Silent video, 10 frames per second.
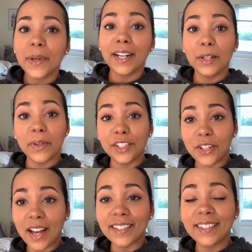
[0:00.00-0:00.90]
But anyways, you
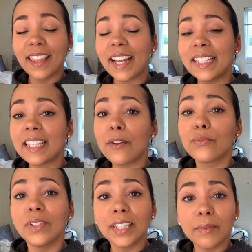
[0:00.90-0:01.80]
guys, like I
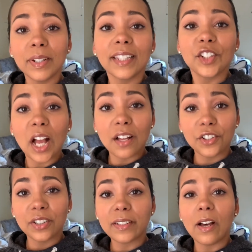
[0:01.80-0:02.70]
said, really
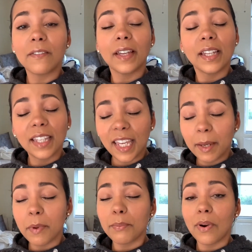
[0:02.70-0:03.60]
challenge yourself.
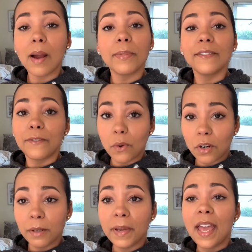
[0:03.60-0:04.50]
Keep proper
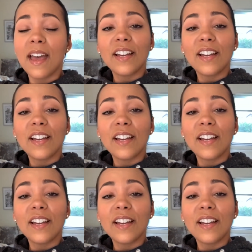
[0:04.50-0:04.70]
form.